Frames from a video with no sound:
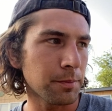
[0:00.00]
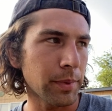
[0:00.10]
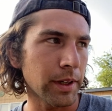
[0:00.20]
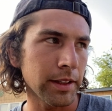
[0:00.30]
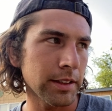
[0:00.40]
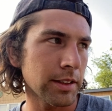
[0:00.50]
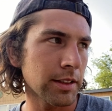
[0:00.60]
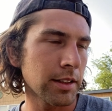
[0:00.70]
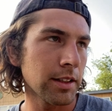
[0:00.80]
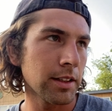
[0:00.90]
but
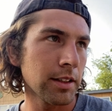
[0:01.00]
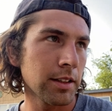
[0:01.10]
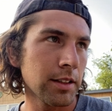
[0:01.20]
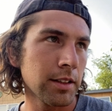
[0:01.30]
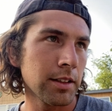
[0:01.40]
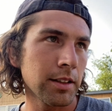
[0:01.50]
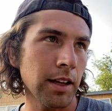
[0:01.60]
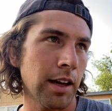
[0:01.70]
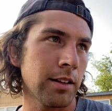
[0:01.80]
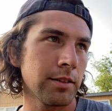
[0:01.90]

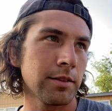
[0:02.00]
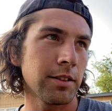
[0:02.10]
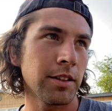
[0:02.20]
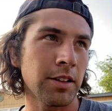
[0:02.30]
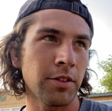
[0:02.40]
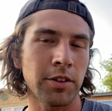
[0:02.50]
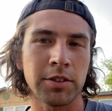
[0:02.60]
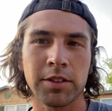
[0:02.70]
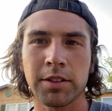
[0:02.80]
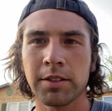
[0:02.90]
yeah, you know,
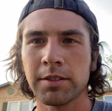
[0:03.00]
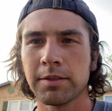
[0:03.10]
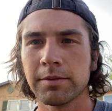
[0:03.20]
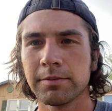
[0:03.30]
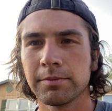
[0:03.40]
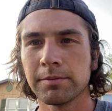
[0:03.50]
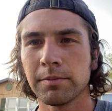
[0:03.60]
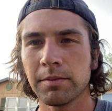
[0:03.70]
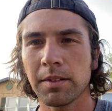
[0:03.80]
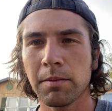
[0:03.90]
there's
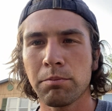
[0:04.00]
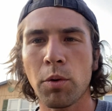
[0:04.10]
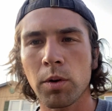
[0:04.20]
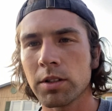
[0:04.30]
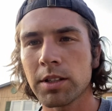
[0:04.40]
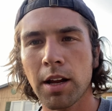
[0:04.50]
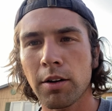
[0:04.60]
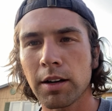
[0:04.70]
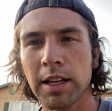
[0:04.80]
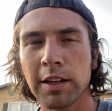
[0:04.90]
boards that
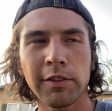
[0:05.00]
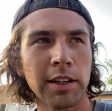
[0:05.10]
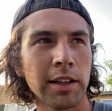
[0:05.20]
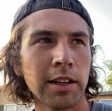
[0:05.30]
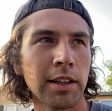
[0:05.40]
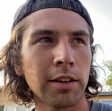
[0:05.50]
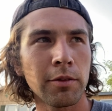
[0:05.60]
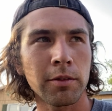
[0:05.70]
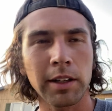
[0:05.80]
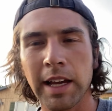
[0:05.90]
aren't even
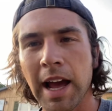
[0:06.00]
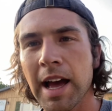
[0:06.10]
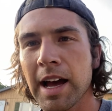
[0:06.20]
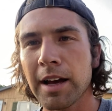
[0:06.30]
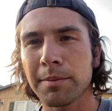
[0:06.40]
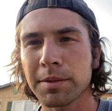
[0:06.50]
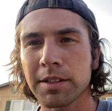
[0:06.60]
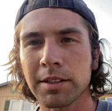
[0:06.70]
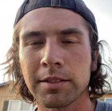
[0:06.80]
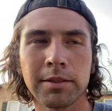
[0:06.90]
or gaps
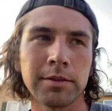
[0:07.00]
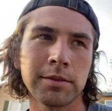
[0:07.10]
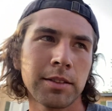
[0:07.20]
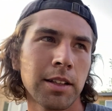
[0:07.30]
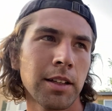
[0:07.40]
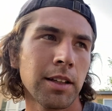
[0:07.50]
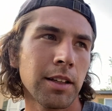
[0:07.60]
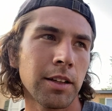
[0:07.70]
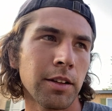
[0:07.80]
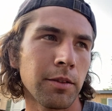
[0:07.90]
and,
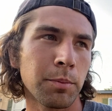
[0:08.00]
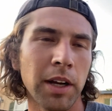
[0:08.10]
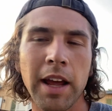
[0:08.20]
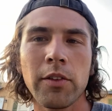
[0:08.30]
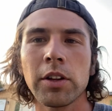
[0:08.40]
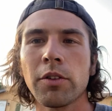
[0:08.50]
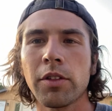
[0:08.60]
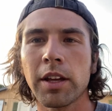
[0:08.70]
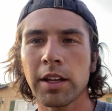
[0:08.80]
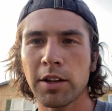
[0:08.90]
you know, but every little
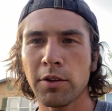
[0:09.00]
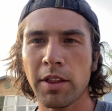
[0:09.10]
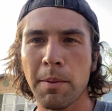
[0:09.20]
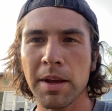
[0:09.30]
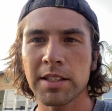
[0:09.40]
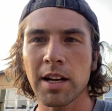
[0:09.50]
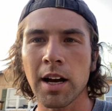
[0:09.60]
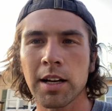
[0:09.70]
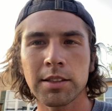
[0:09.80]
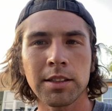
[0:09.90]
thing, you know, that makes it
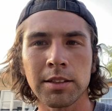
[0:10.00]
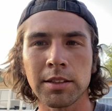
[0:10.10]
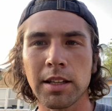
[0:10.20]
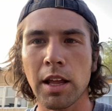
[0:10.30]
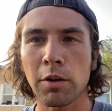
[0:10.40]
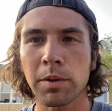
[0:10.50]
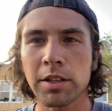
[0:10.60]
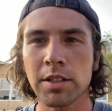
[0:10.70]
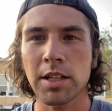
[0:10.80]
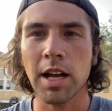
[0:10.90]
us, and that'll be
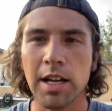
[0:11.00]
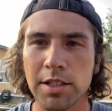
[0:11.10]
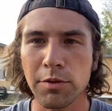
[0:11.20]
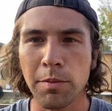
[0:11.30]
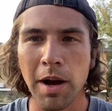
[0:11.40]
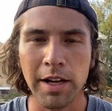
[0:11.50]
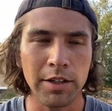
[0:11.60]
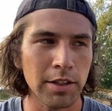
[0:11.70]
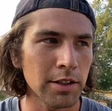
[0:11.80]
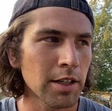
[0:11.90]
just a constant
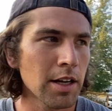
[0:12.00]
reminder